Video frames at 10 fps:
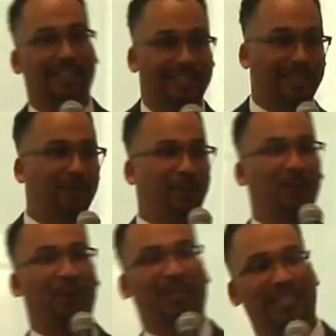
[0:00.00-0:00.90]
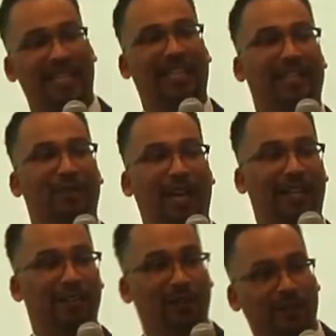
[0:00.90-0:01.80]
Then when you go to sell it, you
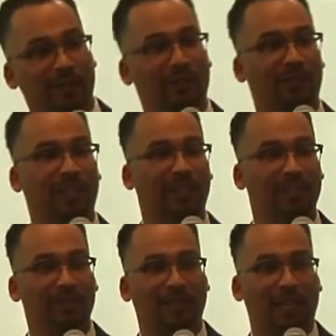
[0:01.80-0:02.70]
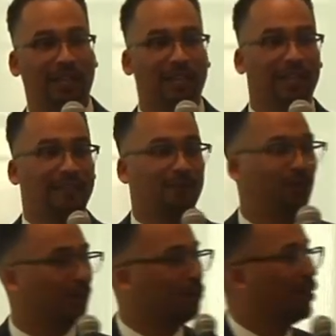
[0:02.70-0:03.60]
got attorney's fees, you got
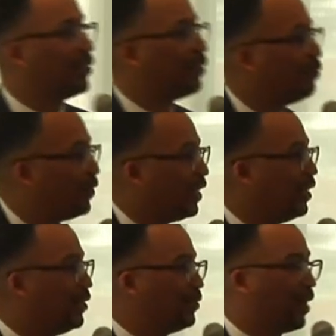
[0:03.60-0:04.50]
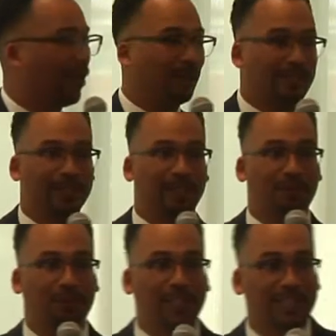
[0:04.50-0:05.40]
eviction fees, you got all these other
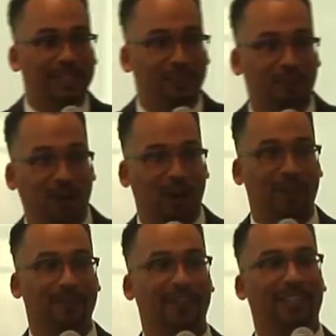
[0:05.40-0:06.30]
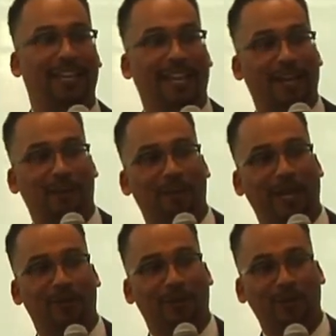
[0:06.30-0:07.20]
fees involved.
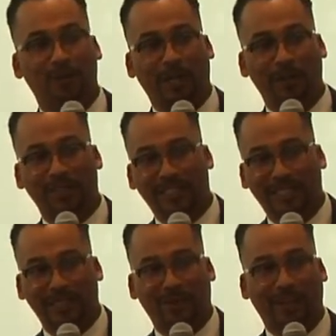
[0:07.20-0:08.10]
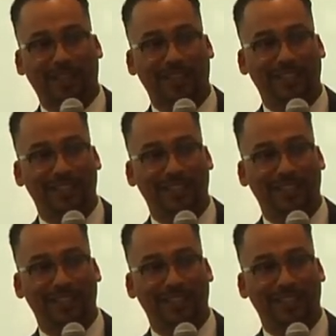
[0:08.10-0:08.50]
Everybody walks away with $6 grand.